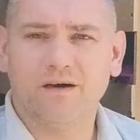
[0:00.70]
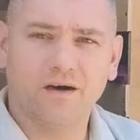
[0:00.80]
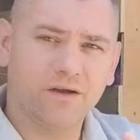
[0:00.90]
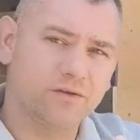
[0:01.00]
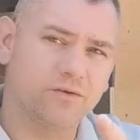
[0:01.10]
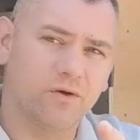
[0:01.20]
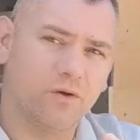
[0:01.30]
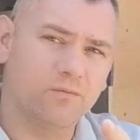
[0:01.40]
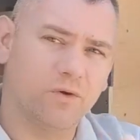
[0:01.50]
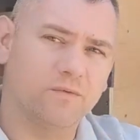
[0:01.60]
Are you
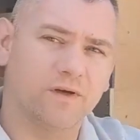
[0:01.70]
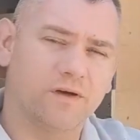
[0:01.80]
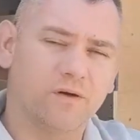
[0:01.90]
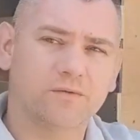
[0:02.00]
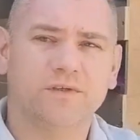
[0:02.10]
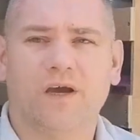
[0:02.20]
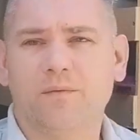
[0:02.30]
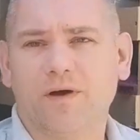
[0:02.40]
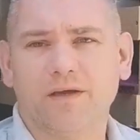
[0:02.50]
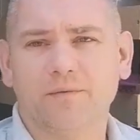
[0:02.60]
homeowner or
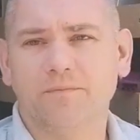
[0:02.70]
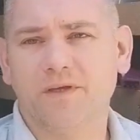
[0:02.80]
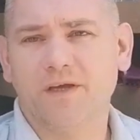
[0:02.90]
DIYer?